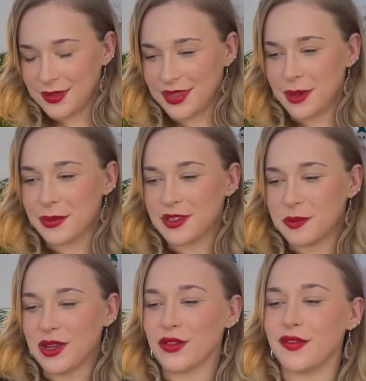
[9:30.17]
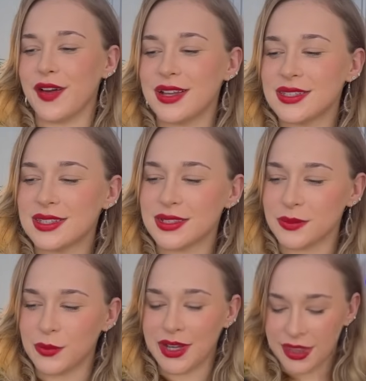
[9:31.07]
The Empress being reversed
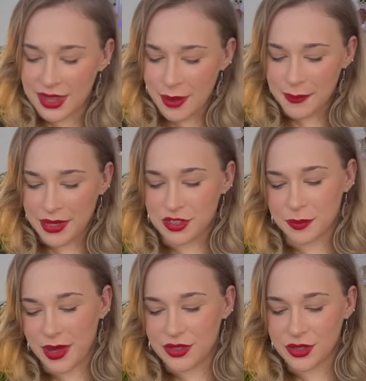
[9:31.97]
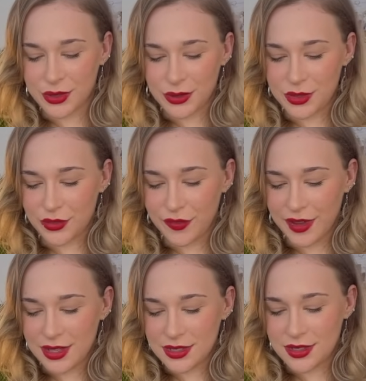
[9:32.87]
with that Page of Pentacles
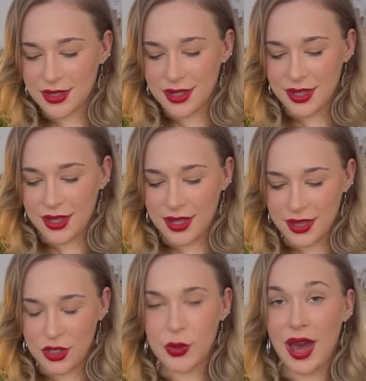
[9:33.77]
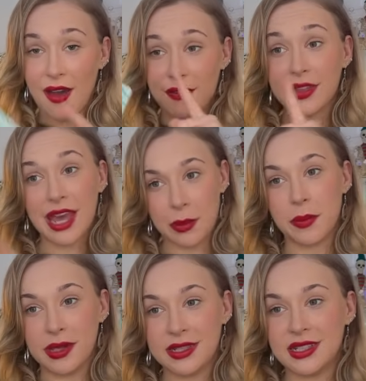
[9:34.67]
reversed. You have the
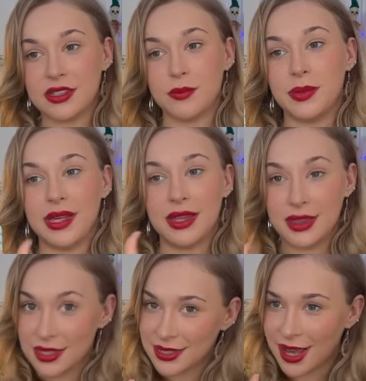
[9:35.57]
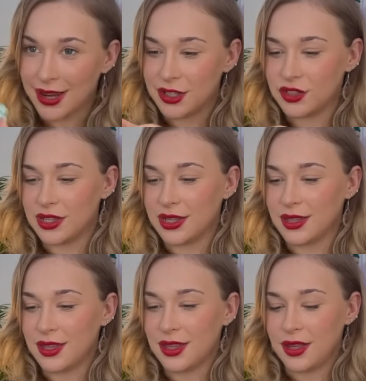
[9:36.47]
capabilities of being in this
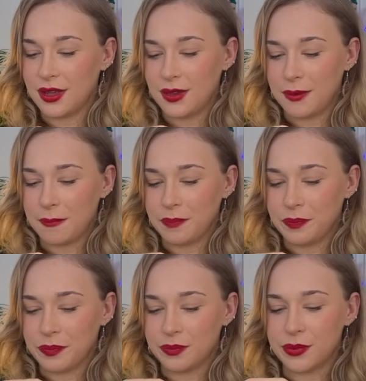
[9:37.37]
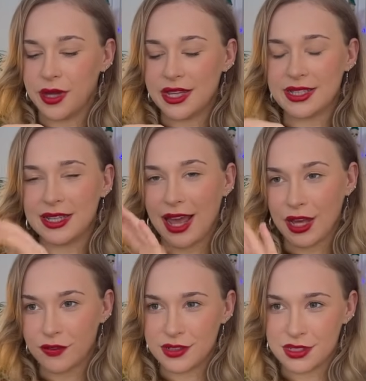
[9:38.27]
energy, but it's a
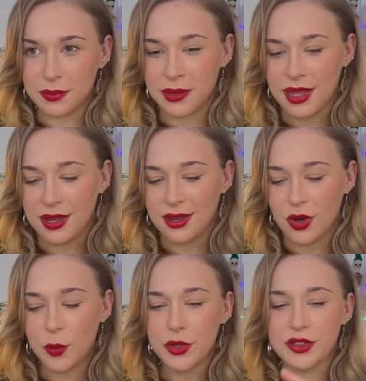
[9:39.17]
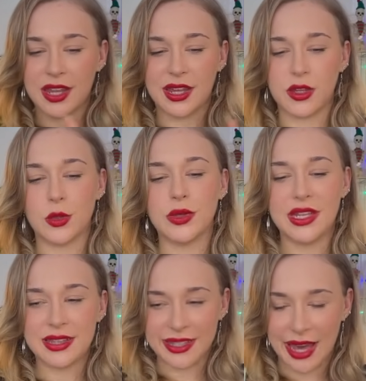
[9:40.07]
lack of discipline. Almost like you
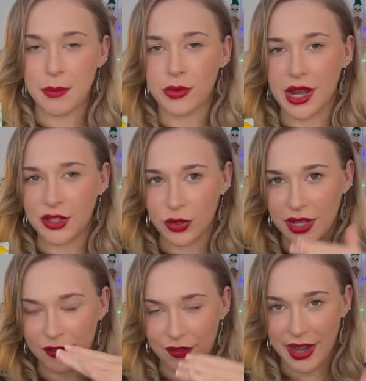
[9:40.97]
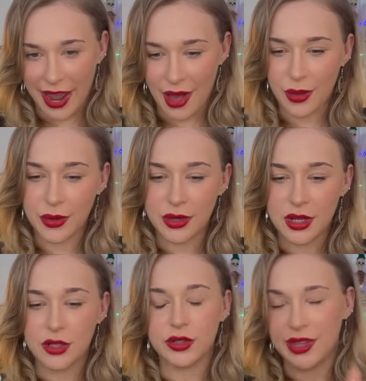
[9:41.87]
need the Emperor in your life now
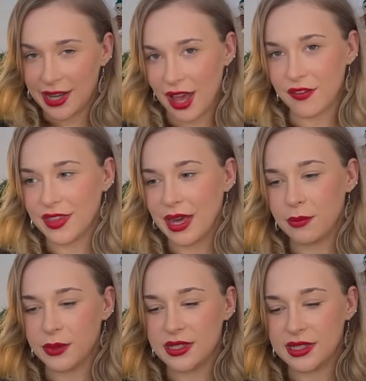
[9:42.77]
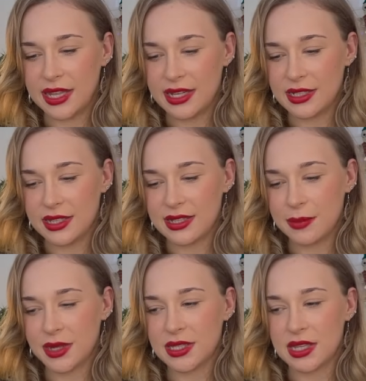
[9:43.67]
to then have the Empress later. Does that
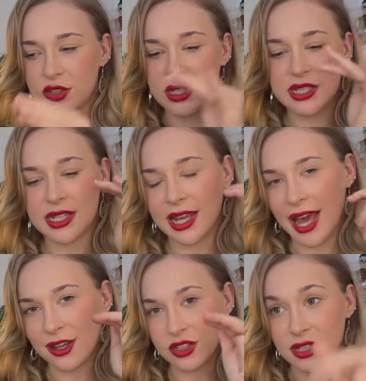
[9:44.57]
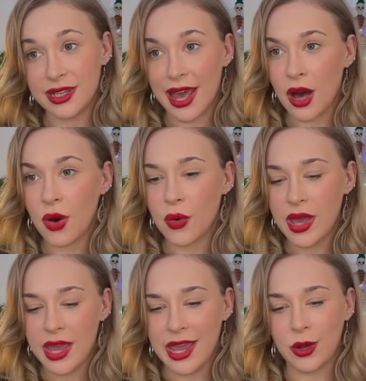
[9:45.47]
make sense? You need to take action now
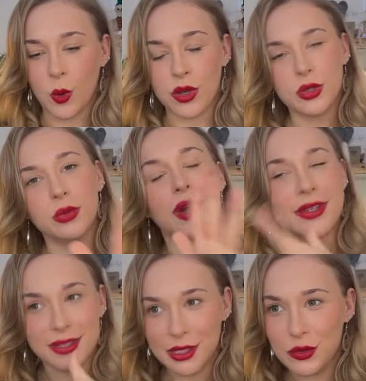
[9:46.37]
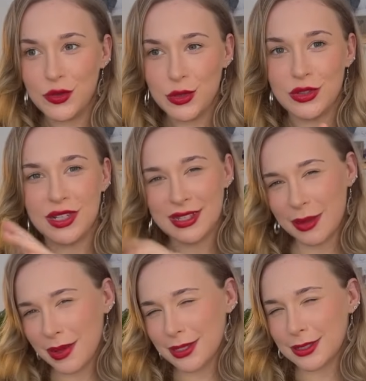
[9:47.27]
in order to rest in the future. Does
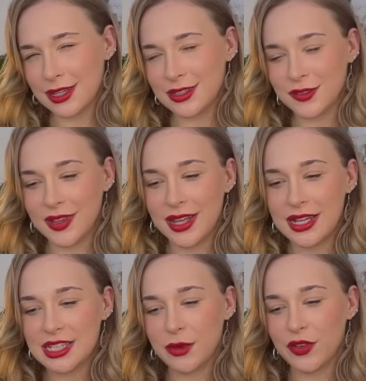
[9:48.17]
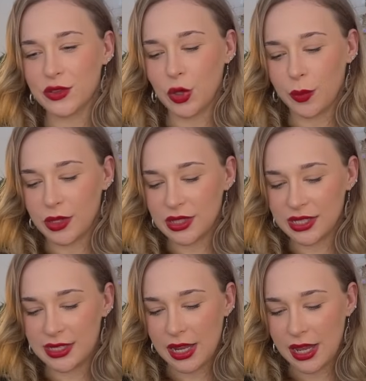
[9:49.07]
that make sense? Some of you Scorpios
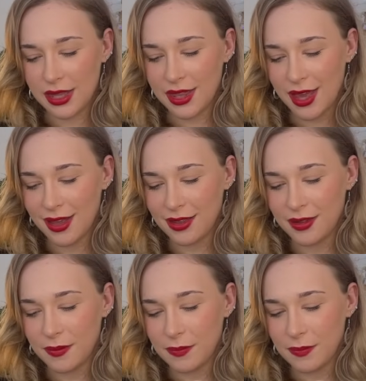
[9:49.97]
need to hear that.